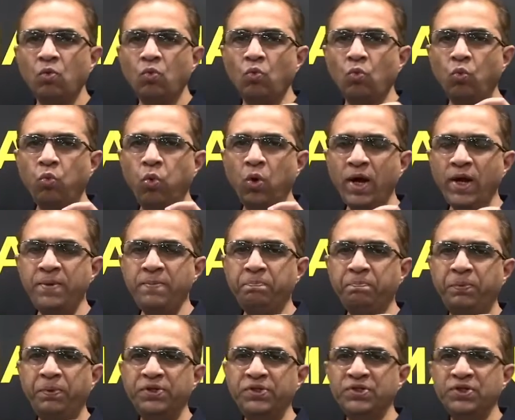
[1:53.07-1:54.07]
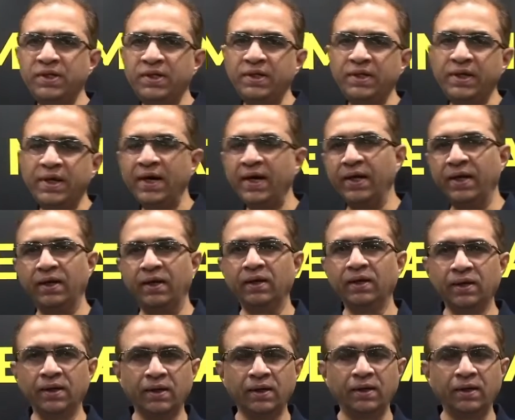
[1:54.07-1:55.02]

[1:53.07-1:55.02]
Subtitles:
1 percentile